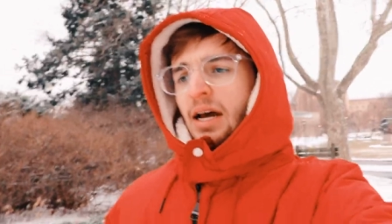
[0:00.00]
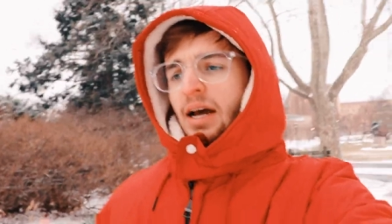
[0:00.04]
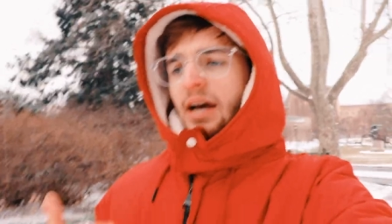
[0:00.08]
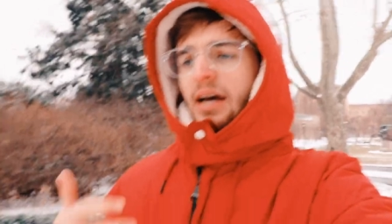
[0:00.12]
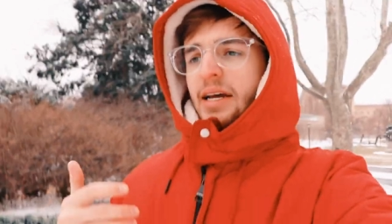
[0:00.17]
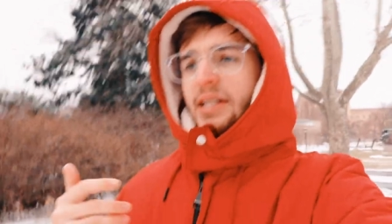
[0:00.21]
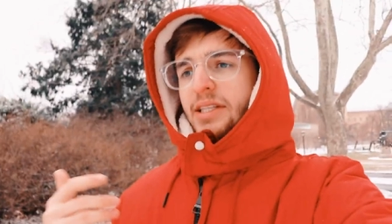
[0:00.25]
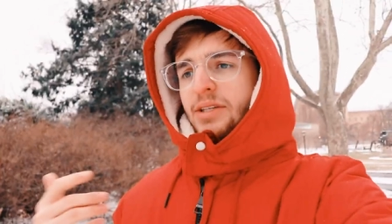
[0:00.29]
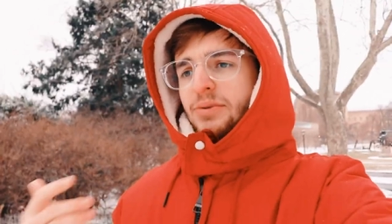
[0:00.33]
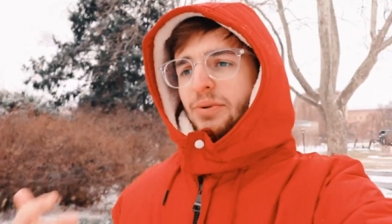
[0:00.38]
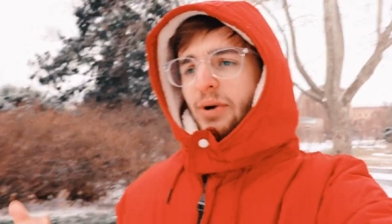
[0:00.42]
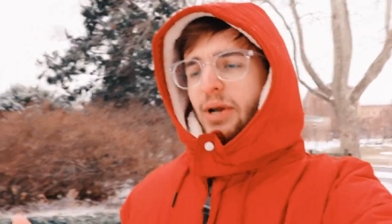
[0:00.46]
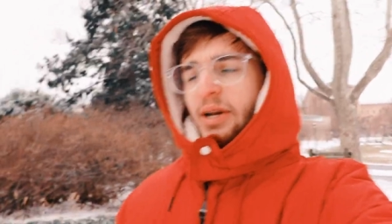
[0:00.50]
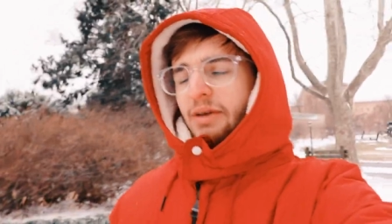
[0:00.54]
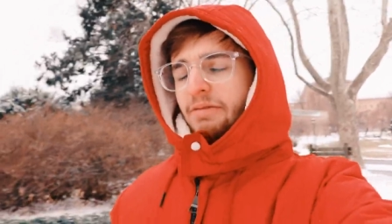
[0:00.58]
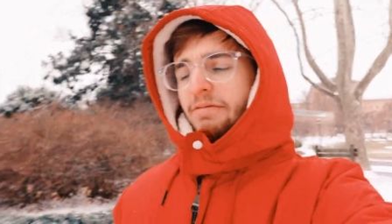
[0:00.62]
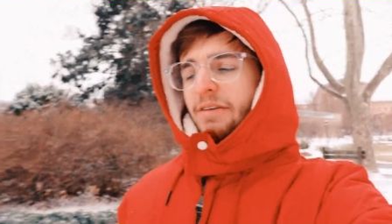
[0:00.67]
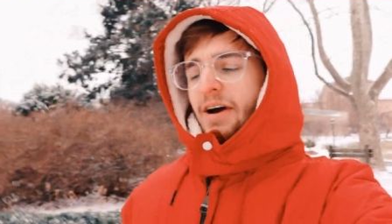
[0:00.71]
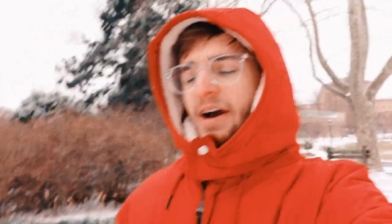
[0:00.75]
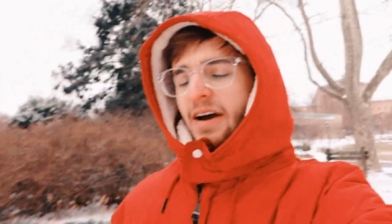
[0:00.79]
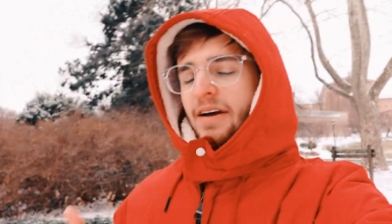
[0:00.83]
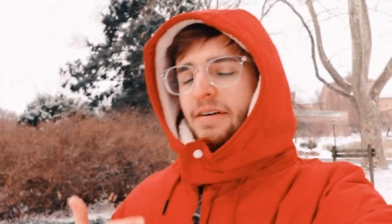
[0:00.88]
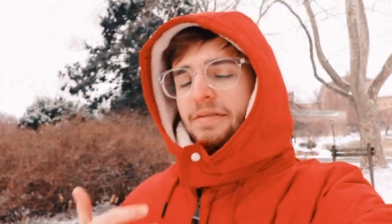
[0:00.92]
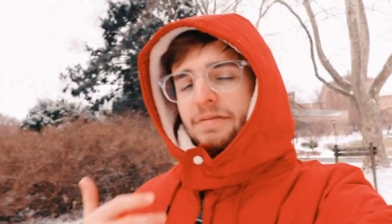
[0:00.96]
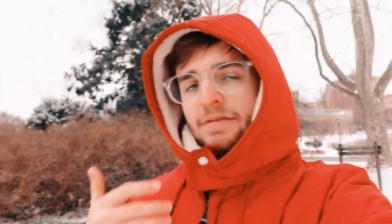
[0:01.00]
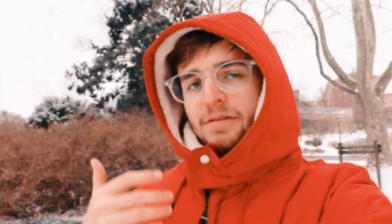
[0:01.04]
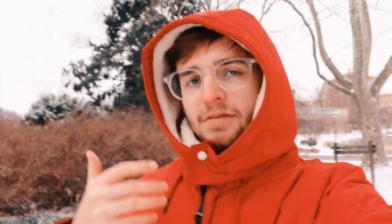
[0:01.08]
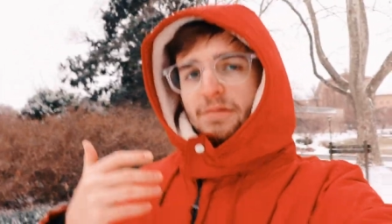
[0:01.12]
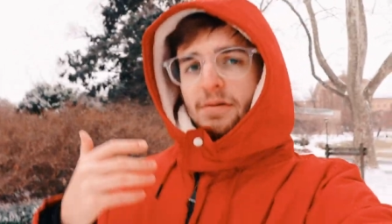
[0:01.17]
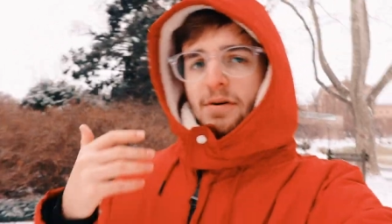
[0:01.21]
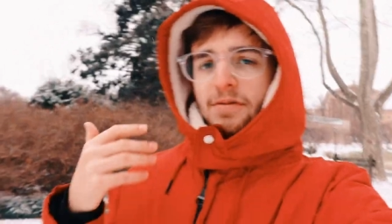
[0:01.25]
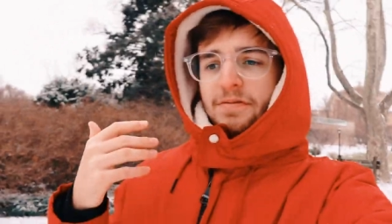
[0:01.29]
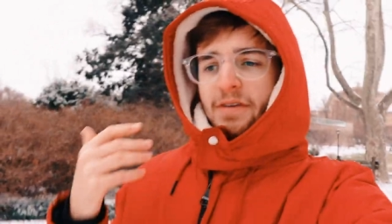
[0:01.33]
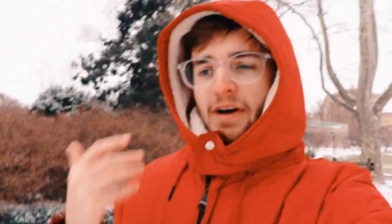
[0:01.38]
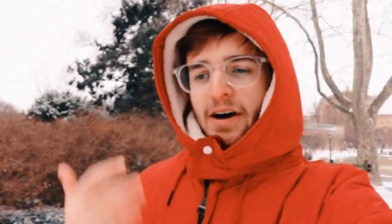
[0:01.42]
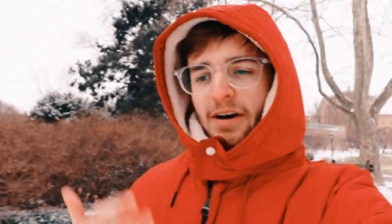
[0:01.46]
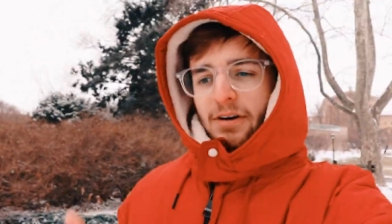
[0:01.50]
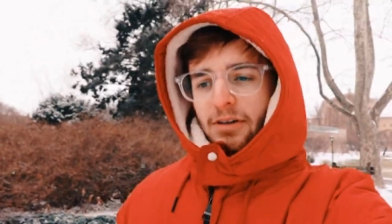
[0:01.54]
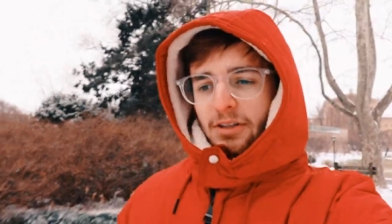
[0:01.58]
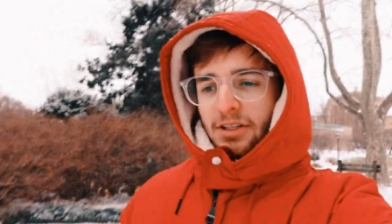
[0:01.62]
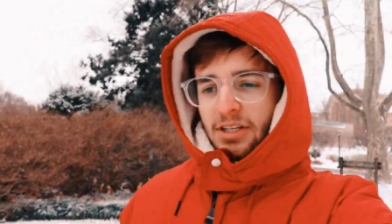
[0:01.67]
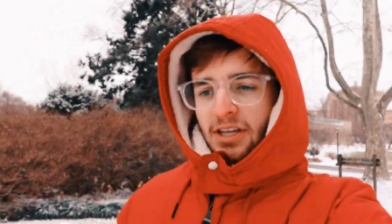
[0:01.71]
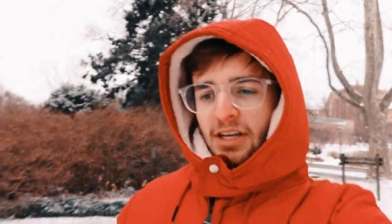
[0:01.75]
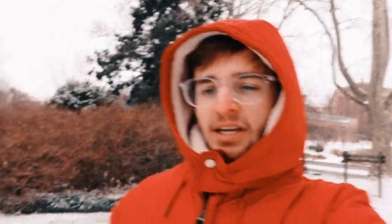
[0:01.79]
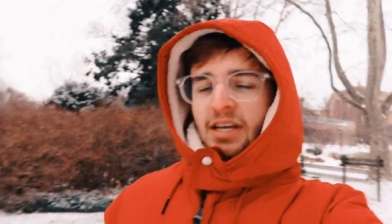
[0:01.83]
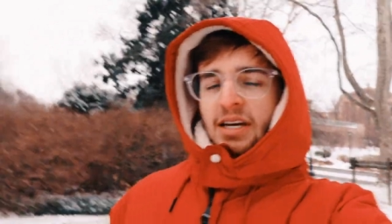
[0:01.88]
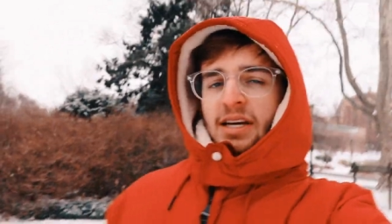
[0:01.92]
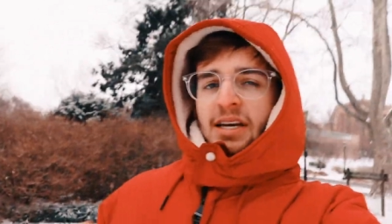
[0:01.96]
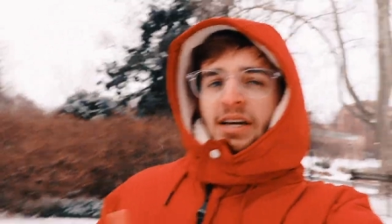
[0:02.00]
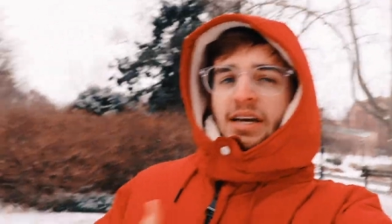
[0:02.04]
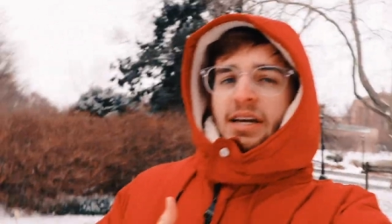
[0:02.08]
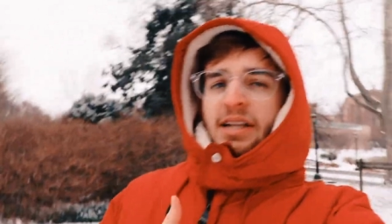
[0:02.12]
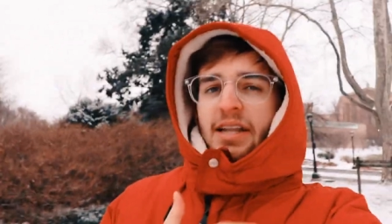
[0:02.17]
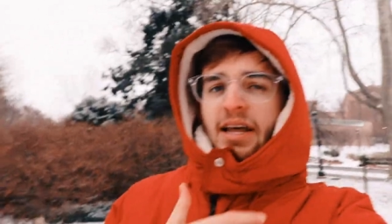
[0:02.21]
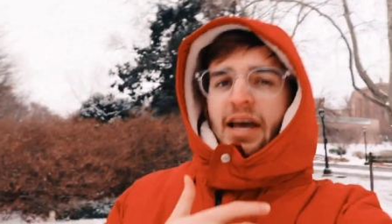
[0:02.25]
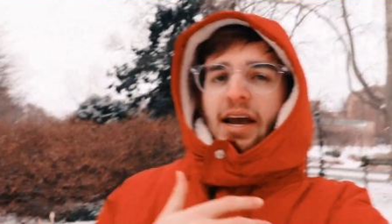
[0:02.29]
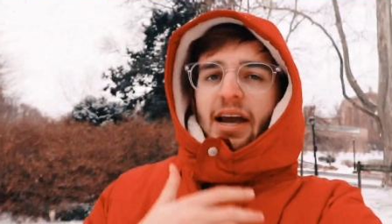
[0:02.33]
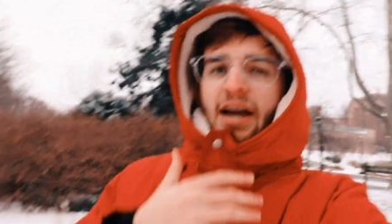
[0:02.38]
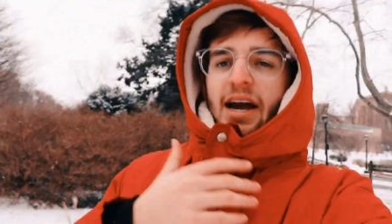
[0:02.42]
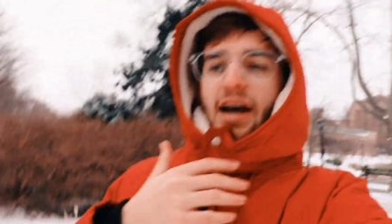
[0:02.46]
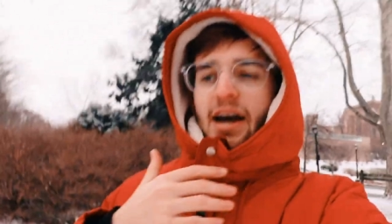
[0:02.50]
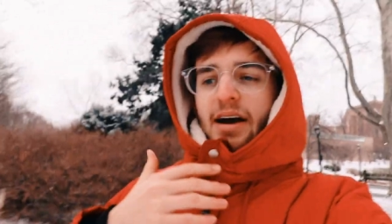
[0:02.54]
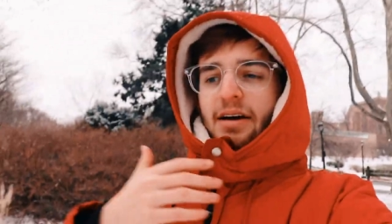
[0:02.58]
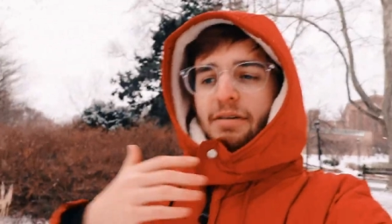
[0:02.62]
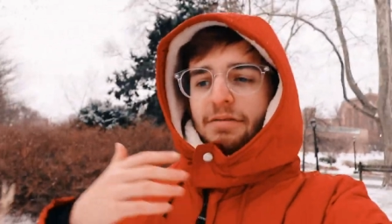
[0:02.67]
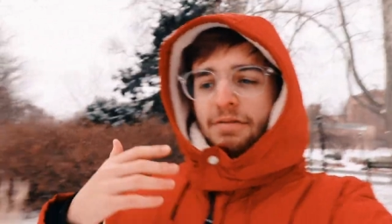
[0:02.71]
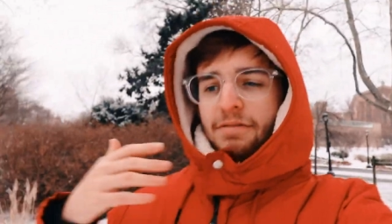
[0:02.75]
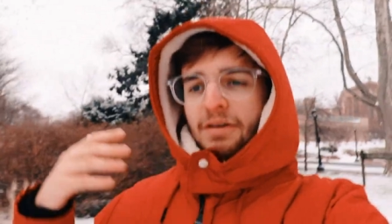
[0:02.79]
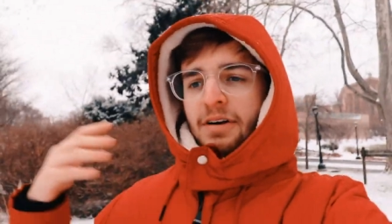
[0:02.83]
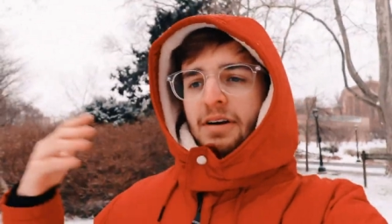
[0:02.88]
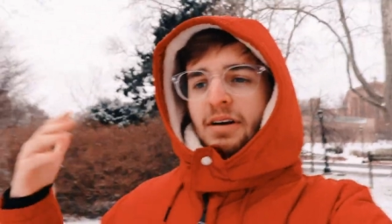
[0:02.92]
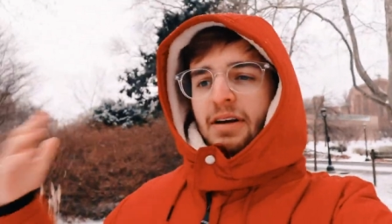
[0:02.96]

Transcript: and 25 without they have